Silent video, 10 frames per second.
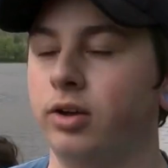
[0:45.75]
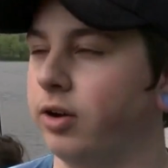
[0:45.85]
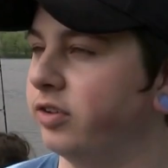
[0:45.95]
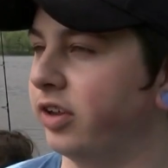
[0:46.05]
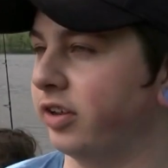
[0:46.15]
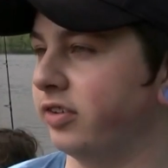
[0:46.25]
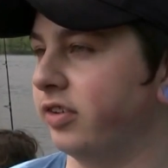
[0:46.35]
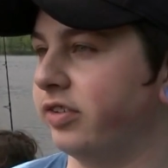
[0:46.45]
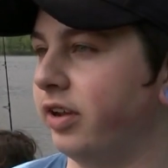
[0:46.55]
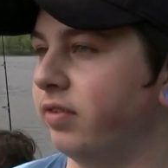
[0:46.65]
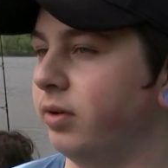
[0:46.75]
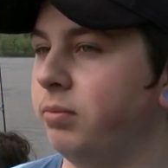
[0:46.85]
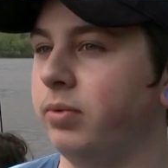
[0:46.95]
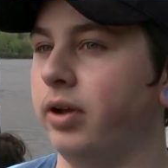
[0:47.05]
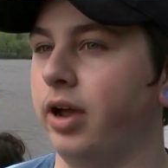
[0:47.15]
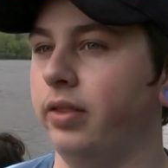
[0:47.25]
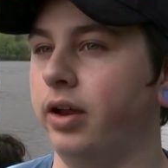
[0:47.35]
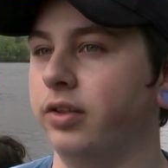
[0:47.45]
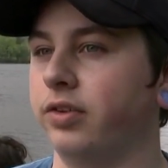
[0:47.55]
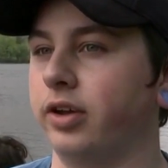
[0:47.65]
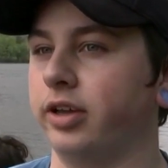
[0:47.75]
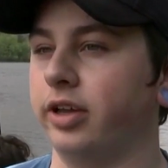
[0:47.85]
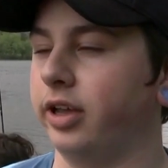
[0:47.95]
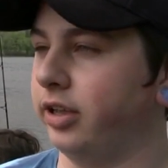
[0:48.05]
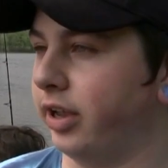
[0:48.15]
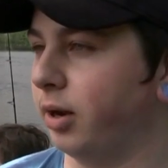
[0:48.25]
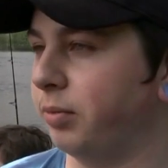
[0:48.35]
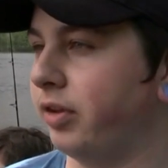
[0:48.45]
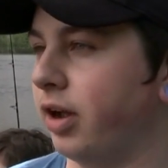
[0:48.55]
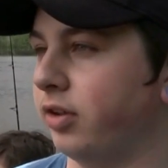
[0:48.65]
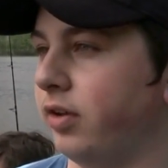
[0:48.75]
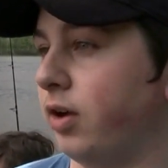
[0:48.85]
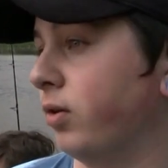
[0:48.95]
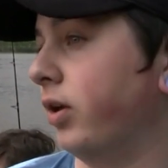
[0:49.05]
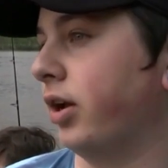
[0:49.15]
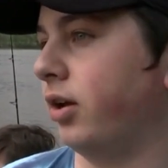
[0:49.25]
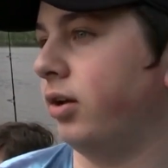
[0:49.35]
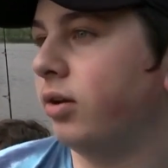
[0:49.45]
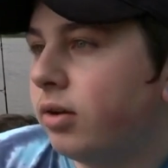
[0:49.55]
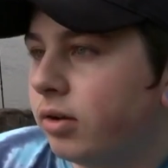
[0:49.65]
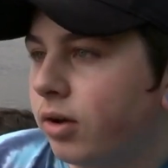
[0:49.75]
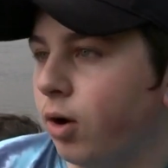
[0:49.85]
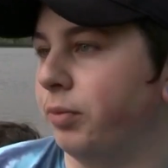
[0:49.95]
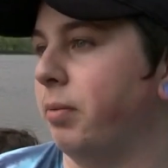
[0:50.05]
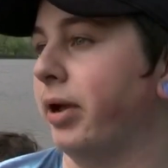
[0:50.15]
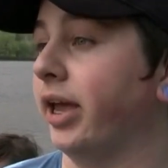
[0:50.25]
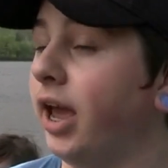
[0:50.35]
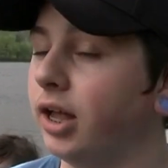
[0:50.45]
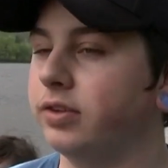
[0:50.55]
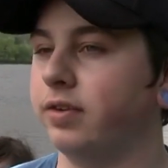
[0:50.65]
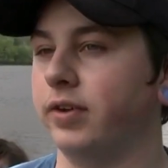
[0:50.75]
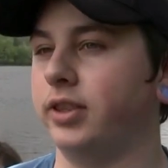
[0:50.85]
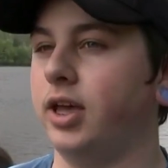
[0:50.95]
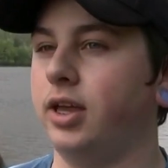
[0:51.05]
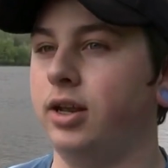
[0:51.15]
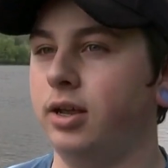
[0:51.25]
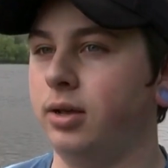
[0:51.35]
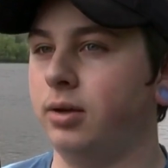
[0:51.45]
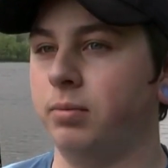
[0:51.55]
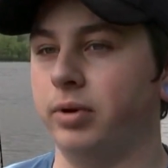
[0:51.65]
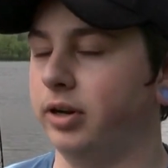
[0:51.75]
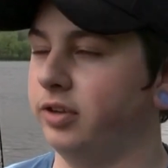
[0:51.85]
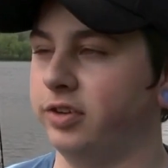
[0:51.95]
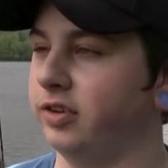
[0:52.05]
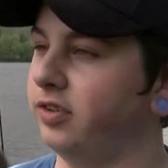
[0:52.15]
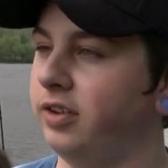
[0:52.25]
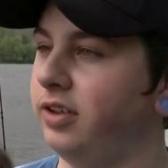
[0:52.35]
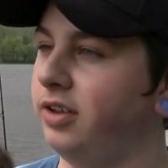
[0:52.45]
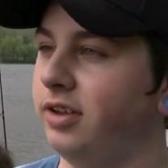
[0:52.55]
your instinct is to save them, and then it's like you, you get upset because now you're like, I hope they make it out and stuff like that. But it's just,